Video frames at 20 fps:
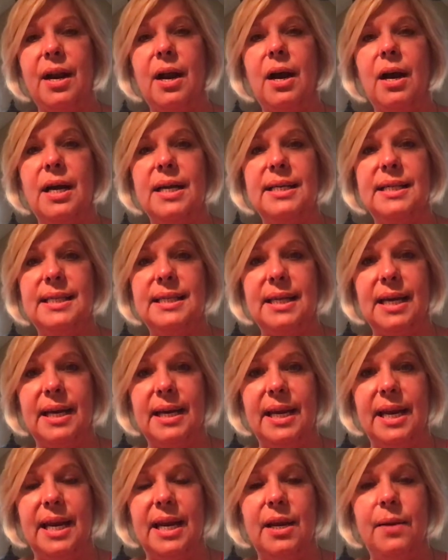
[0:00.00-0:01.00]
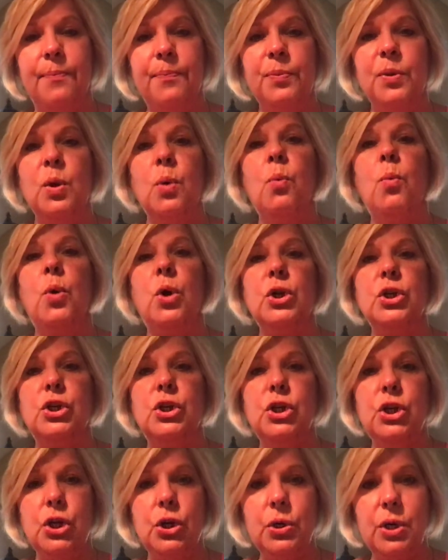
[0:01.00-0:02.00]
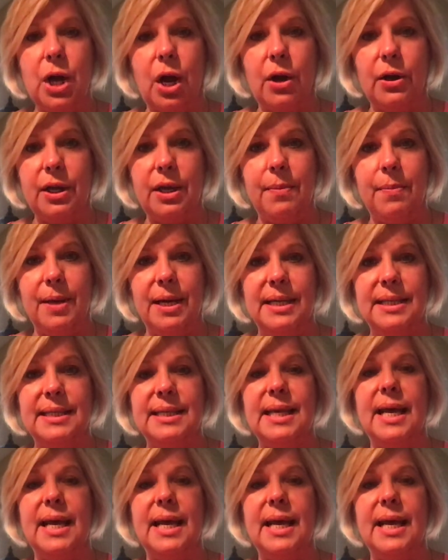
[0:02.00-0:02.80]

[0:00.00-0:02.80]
I studied were 2 documents,